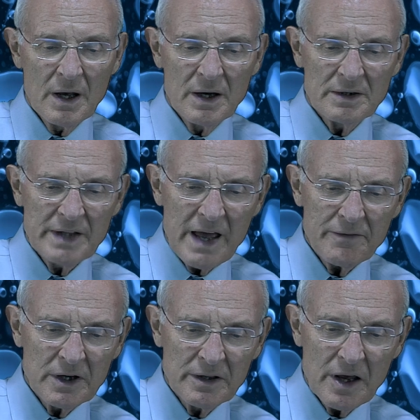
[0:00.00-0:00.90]

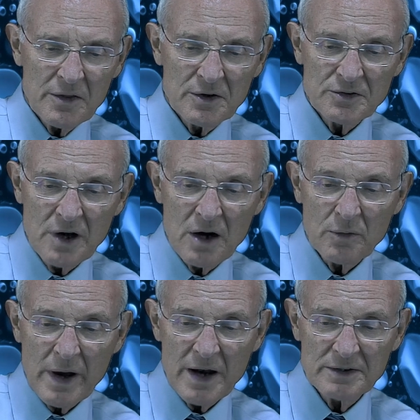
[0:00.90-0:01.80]
David and the other
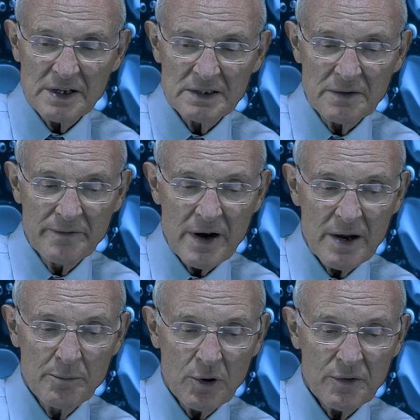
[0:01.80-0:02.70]
songwriters had some very
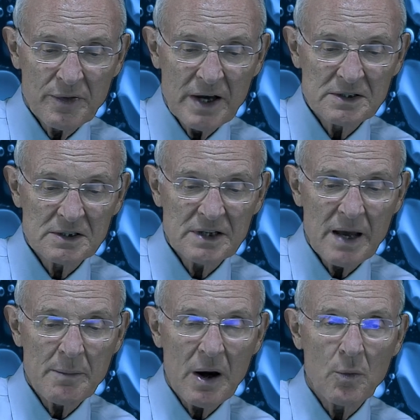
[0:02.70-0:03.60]
important things to say
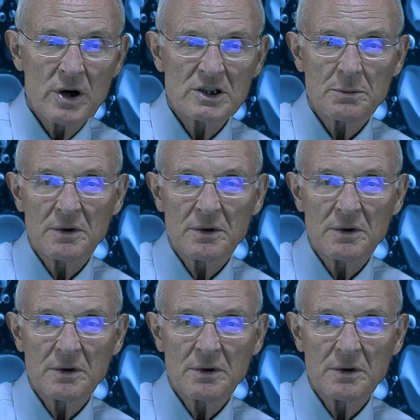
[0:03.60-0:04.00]
about worship.